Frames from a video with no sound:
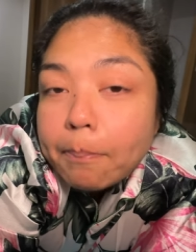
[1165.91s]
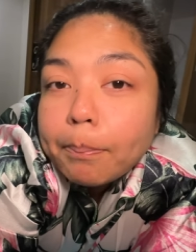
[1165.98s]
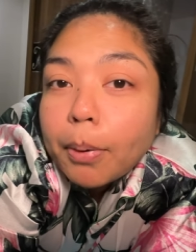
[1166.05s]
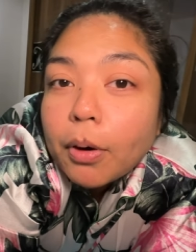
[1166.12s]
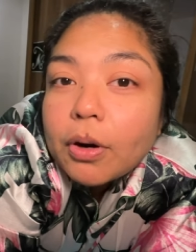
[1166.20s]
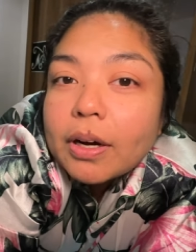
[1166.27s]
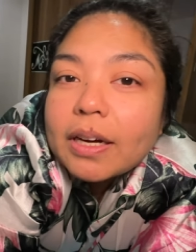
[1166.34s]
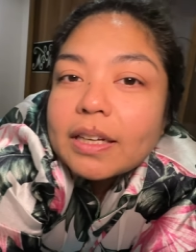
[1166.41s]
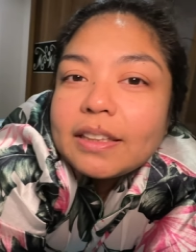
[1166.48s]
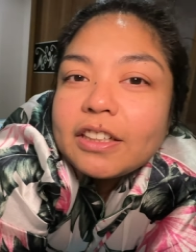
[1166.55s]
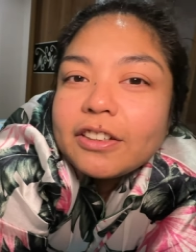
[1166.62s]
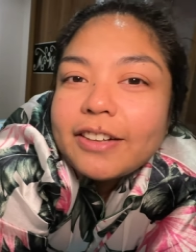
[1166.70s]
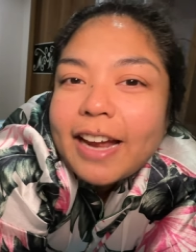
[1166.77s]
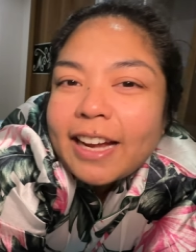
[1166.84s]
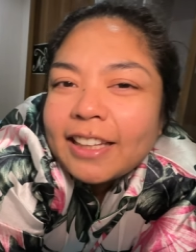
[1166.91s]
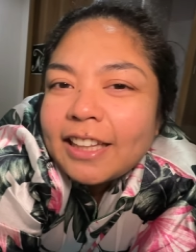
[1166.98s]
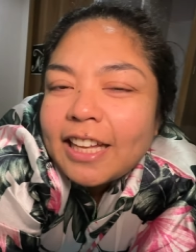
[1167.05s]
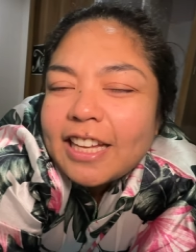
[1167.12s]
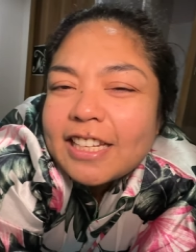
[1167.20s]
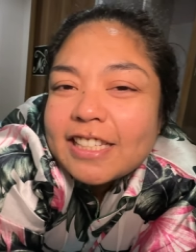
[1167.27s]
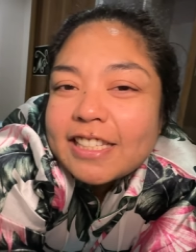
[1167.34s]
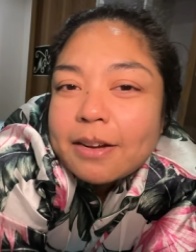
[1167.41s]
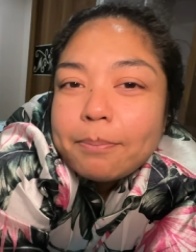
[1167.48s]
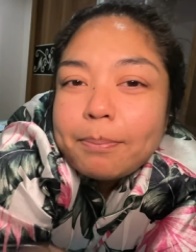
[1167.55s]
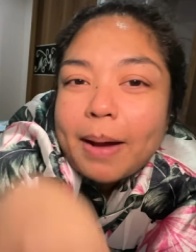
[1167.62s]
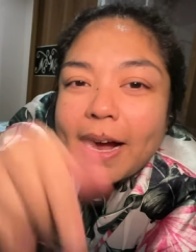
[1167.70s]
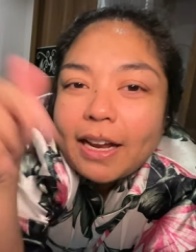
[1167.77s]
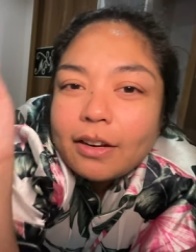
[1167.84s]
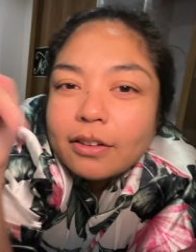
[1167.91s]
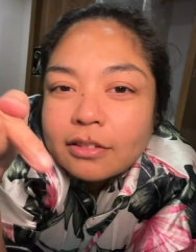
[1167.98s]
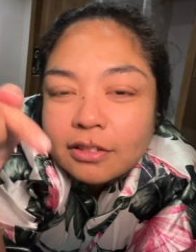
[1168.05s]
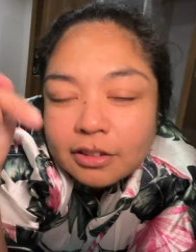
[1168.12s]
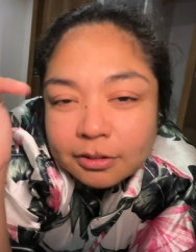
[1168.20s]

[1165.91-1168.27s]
book direct in Sampaloc,